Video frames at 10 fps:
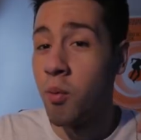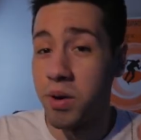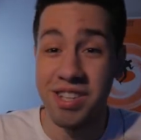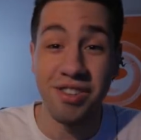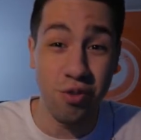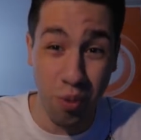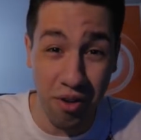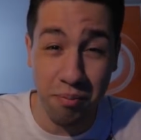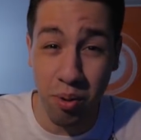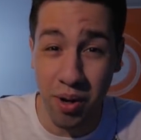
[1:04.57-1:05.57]
which is
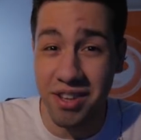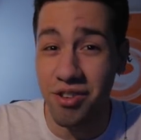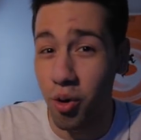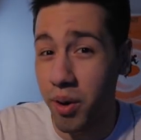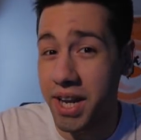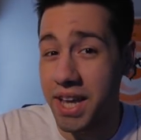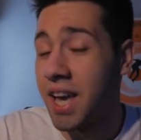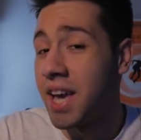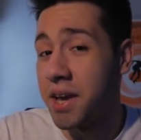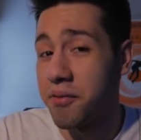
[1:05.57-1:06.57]
12 points already
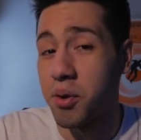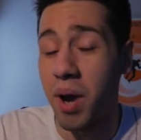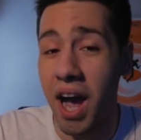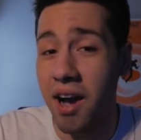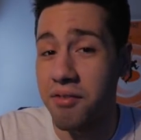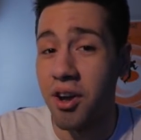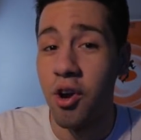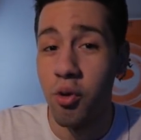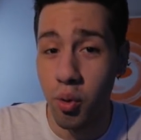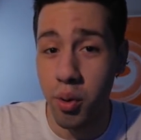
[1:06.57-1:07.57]
if you have
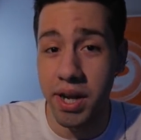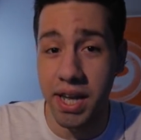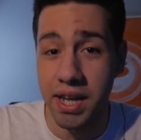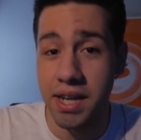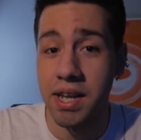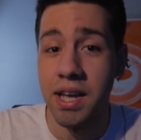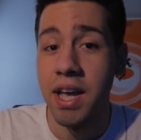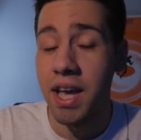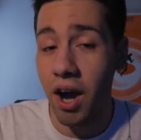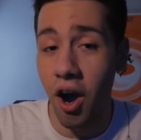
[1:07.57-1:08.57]
Ruehin
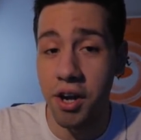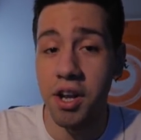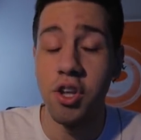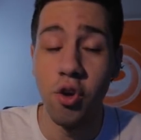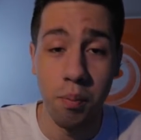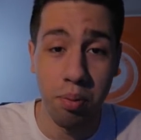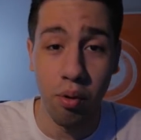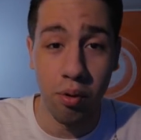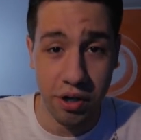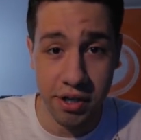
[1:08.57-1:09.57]
on your
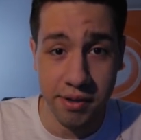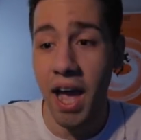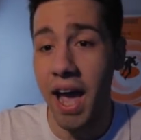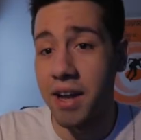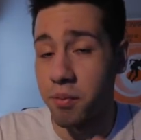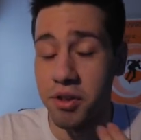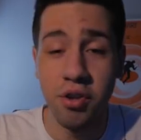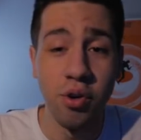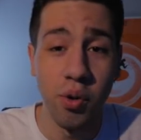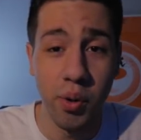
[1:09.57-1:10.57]
board. And with
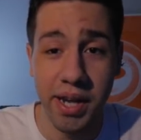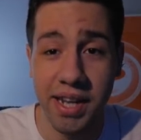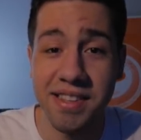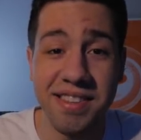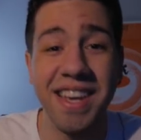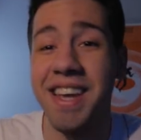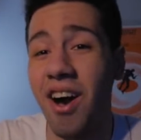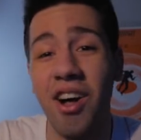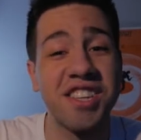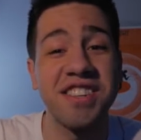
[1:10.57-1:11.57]
2 Ruehins, it
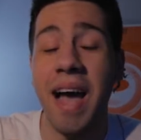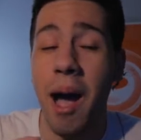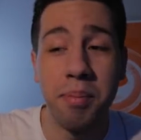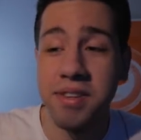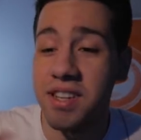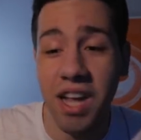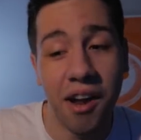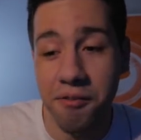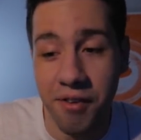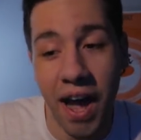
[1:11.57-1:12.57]
all just happens a
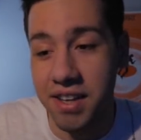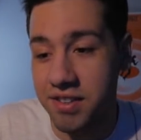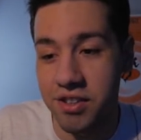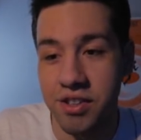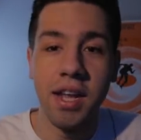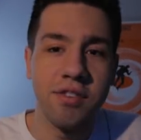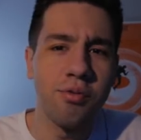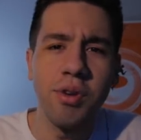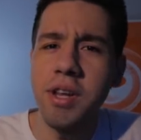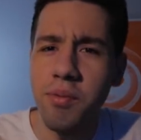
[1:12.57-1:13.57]
lot faster. It's
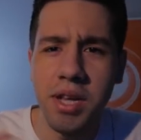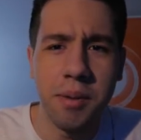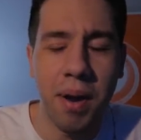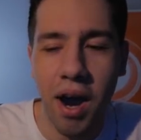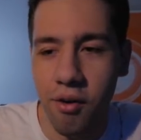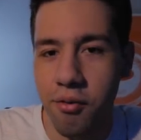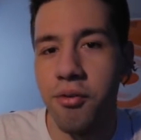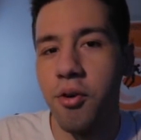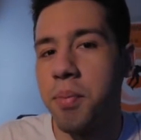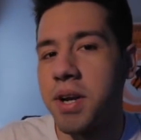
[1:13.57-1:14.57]
really
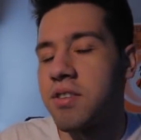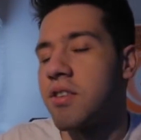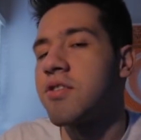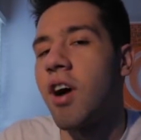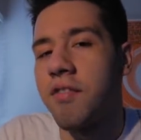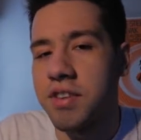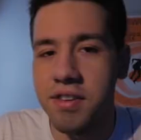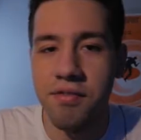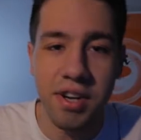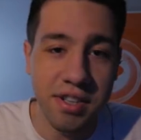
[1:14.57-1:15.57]
powerful, but it's also obviously
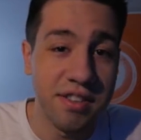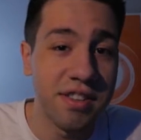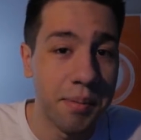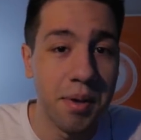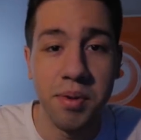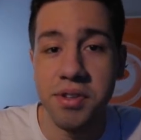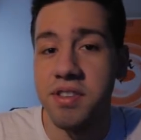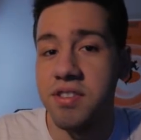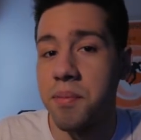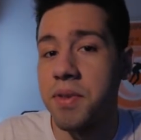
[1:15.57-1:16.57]
very susceptible to
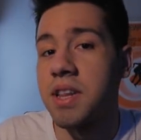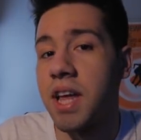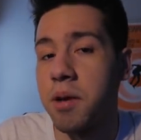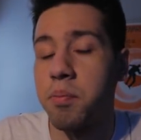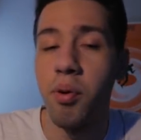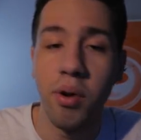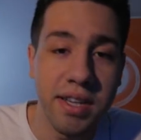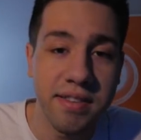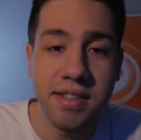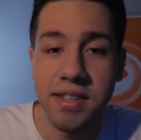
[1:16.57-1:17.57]
something like
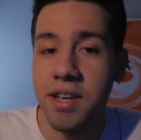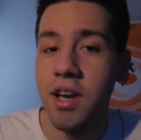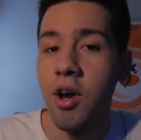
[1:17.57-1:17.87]
Poison